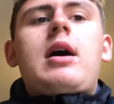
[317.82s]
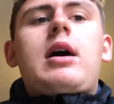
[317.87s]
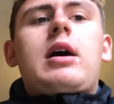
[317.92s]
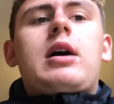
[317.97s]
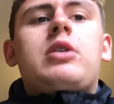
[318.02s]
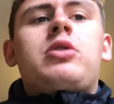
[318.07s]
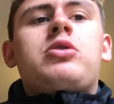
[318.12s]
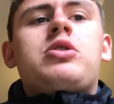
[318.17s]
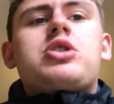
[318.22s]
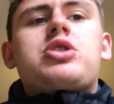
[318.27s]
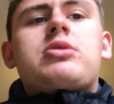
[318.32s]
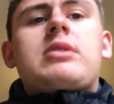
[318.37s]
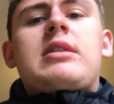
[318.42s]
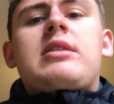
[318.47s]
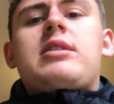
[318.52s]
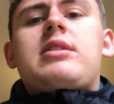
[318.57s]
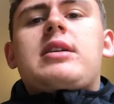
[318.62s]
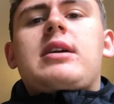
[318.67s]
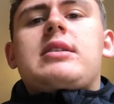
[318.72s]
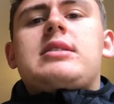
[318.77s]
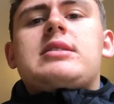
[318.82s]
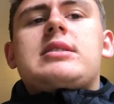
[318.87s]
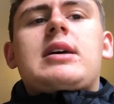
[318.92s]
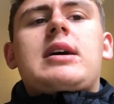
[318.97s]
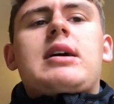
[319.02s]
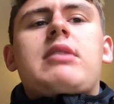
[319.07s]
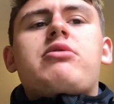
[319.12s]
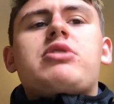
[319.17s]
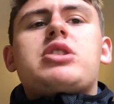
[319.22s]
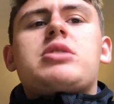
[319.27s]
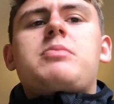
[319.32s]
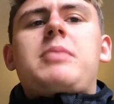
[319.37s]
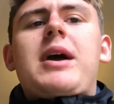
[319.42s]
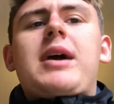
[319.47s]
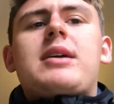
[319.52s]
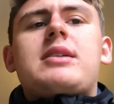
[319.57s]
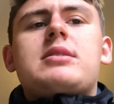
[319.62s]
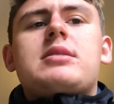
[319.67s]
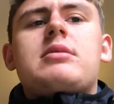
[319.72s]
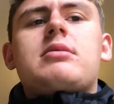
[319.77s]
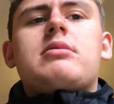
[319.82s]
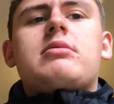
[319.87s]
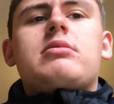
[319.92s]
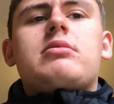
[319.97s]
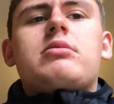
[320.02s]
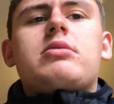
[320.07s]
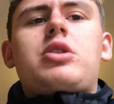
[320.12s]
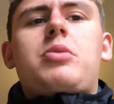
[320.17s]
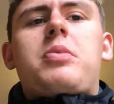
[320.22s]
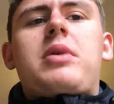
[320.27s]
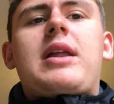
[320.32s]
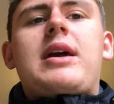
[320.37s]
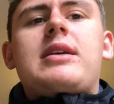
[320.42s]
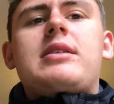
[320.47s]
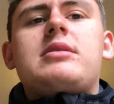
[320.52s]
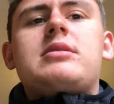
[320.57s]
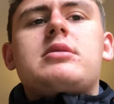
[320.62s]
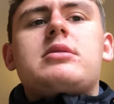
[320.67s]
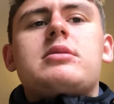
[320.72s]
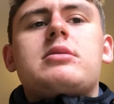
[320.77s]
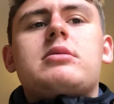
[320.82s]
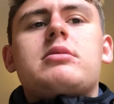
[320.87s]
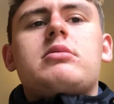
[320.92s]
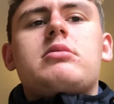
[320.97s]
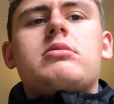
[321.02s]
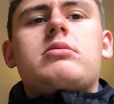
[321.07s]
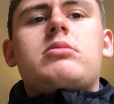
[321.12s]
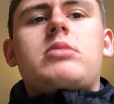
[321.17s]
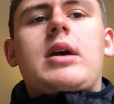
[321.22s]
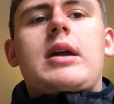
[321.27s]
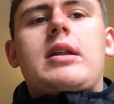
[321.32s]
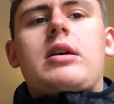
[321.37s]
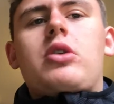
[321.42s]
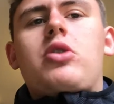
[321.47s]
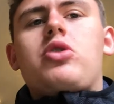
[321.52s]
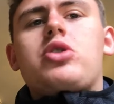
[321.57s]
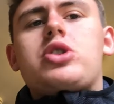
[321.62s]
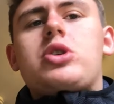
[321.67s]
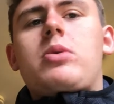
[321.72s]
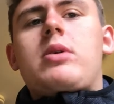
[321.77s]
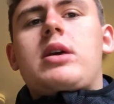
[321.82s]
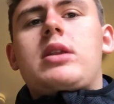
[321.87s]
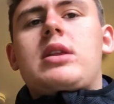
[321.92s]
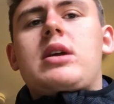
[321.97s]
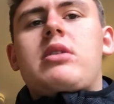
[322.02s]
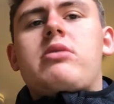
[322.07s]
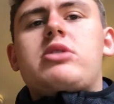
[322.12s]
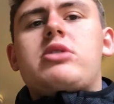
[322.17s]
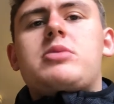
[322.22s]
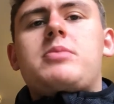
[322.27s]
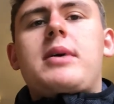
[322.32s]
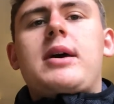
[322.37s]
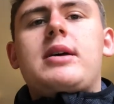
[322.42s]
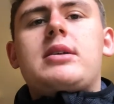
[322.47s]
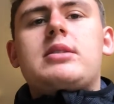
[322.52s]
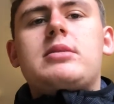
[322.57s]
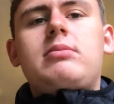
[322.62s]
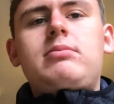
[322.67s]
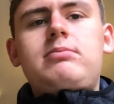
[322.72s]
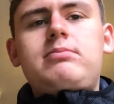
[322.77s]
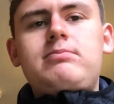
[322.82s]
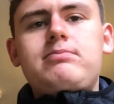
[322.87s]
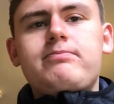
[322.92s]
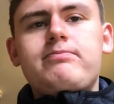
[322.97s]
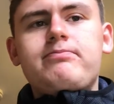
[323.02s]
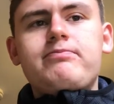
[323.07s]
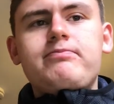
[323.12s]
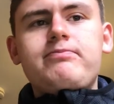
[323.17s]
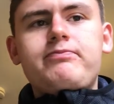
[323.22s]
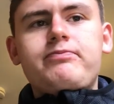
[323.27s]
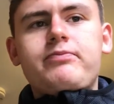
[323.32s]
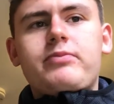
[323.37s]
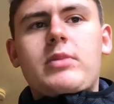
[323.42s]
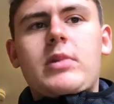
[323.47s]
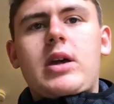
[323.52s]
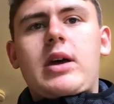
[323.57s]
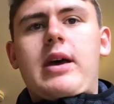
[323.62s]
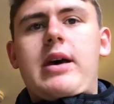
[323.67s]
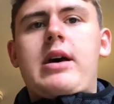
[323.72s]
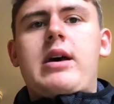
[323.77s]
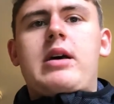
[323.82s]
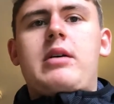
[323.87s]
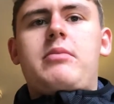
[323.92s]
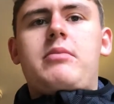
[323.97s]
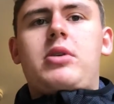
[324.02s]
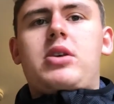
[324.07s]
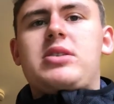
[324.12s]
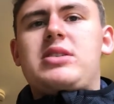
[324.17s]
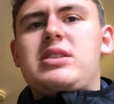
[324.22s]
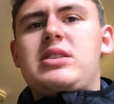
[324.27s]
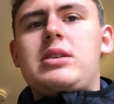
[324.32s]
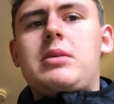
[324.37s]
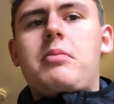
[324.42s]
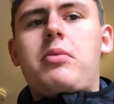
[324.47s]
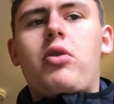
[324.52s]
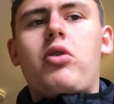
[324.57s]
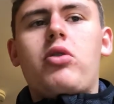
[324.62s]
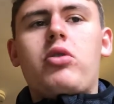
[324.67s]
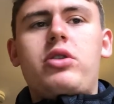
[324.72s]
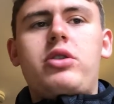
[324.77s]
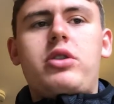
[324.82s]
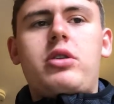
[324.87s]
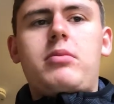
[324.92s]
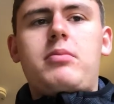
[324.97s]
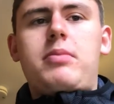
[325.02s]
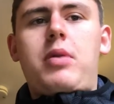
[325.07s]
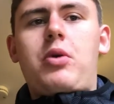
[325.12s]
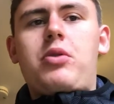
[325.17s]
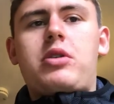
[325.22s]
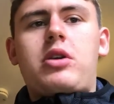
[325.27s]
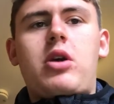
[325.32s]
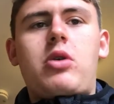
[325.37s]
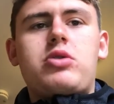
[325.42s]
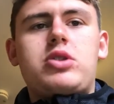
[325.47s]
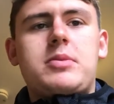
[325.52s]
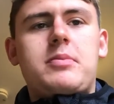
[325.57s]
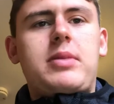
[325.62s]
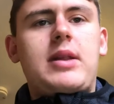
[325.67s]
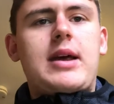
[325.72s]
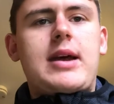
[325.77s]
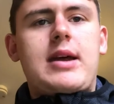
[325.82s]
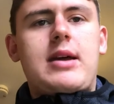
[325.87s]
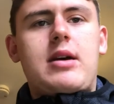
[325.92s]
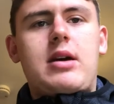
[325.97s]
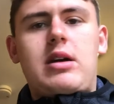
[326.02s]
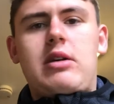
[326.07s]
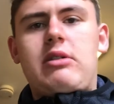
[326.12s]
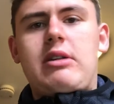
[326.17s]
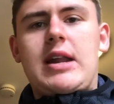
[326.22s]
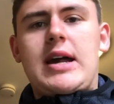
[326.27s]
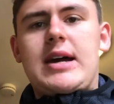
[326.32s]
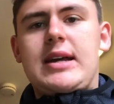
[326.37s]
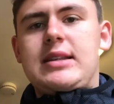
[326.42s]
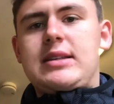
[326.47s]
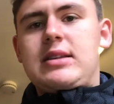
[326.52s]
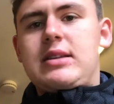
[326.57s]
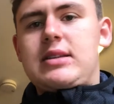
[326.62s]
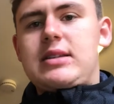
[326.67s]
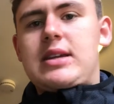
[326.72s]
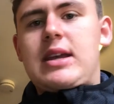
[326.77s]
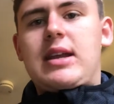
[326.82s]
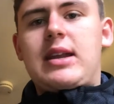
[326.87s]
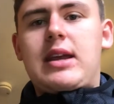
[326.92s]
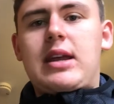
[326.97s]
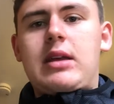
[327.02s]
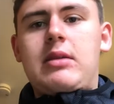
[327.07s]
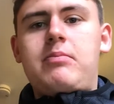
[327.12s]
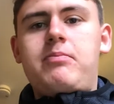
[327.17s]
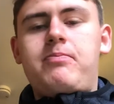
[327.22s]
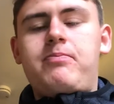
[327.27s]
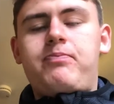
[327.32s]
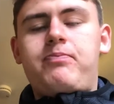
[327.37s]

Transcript: Another strength, I'd say I respect the players and I also earn their respect, because it's important that both coach and player are aligned to the same aim.